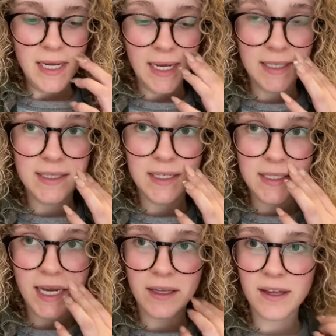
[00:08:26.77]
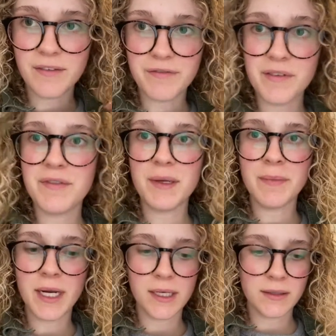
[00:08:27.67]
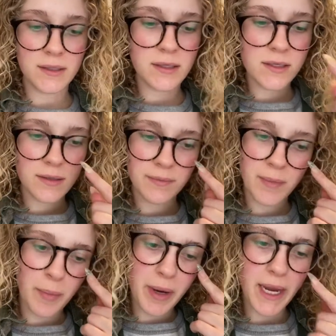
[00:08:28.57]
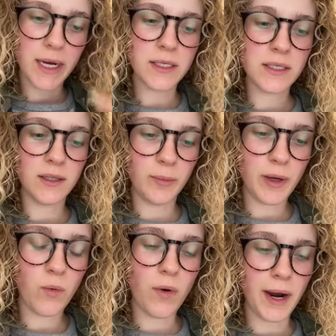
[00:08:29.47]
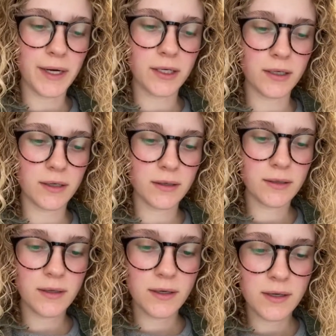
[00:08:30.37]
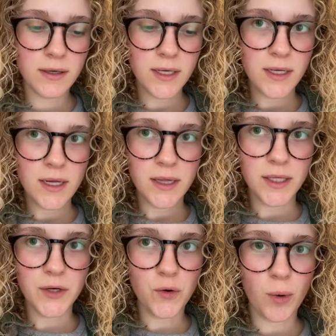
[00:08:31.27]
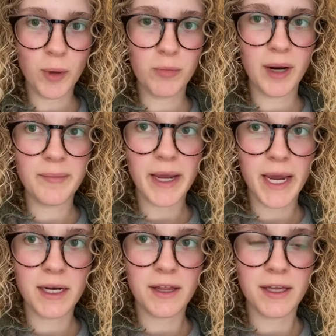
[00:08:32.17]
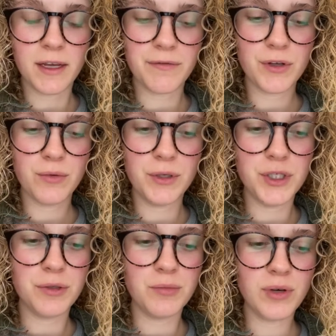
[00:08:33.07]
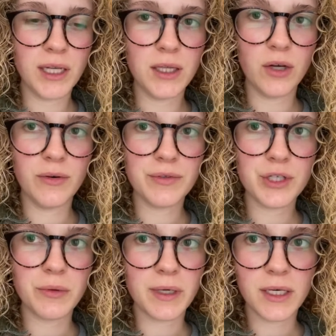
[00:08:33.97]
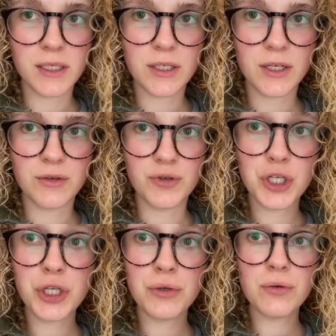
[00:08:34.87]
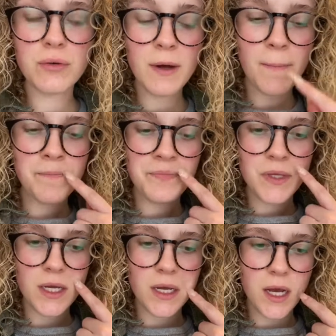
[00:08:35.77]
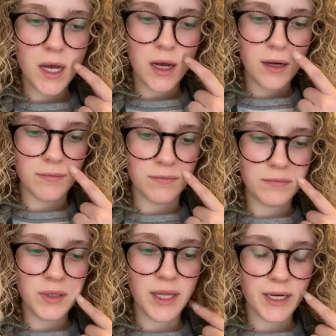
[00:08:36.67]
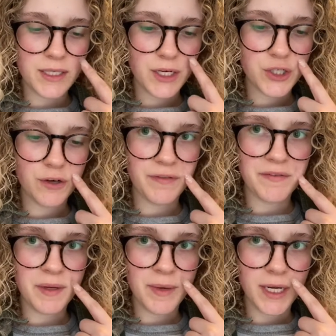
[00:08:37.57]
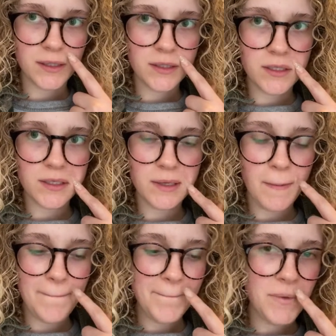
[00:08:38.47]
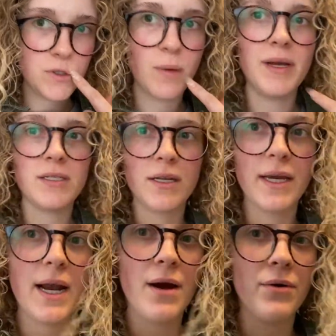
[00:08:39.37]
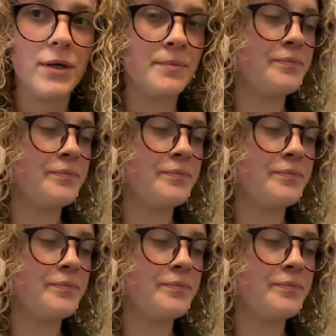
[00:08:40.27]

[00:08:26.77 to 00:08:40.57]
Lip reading: It did take like 50 minutes. My pan is a little bit wider than a normal bread pan. I think if you would do bread loaves, you would need to do 2. But like I said, it took 50 minutes. So basically an hour.